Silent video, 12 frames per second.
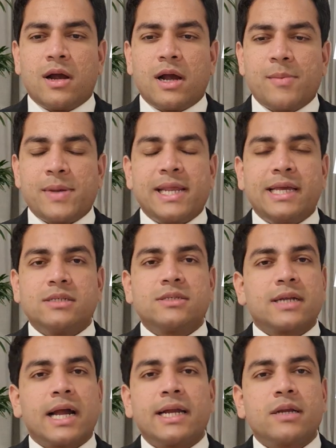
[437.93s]
I mean,
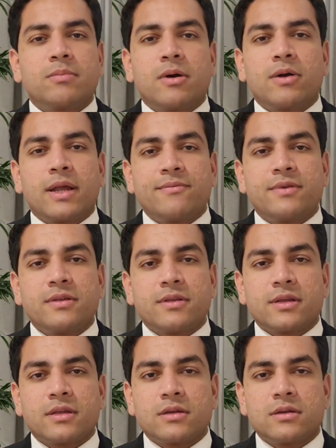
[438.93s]
he's right about
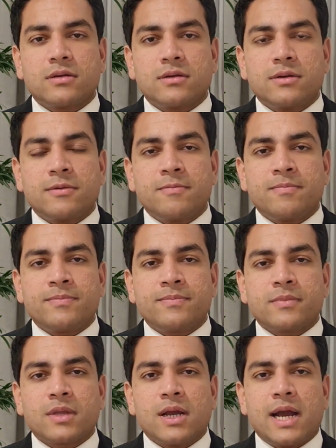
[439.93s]
everything.
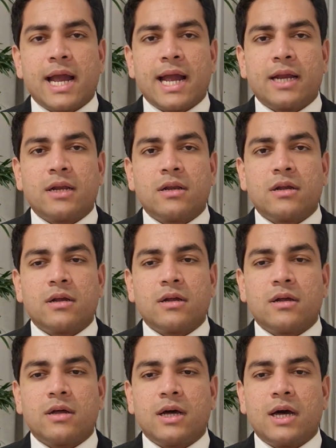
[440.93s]
And
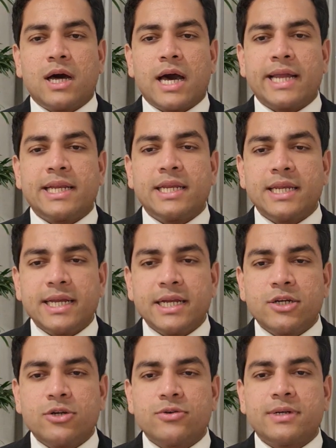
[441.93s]
I
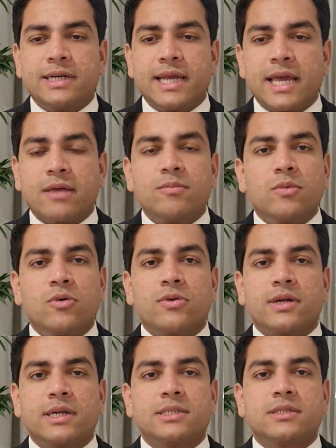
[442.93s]
need to take more
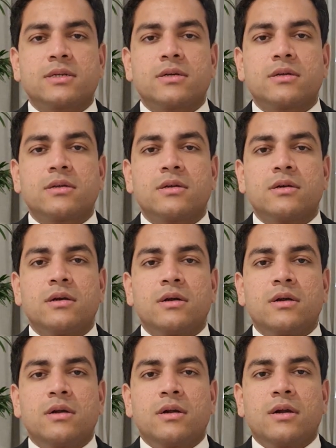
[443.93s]
risk
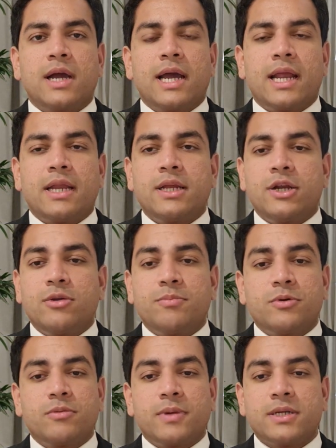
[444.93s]
and I need to
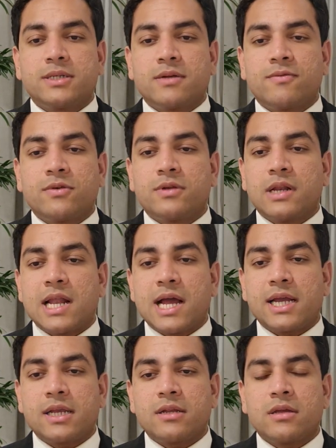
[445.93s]
put myself on the
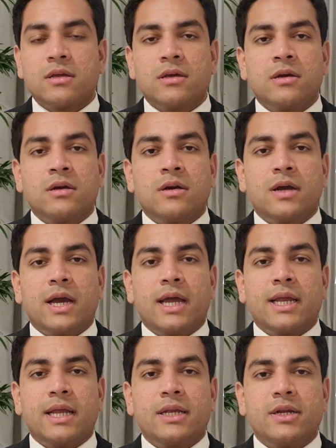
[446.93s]
line
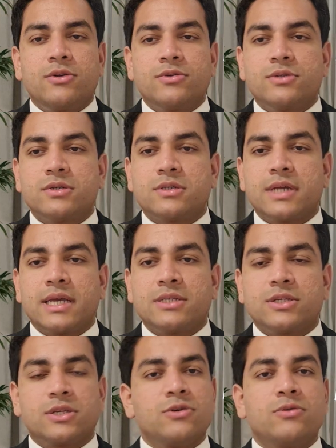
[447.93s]
and I need to just
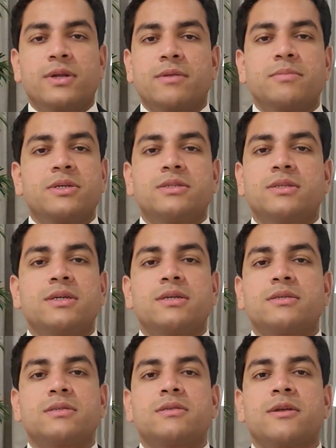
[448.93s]
execute and be
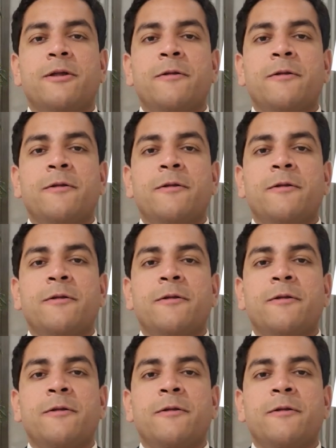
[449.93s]
serious.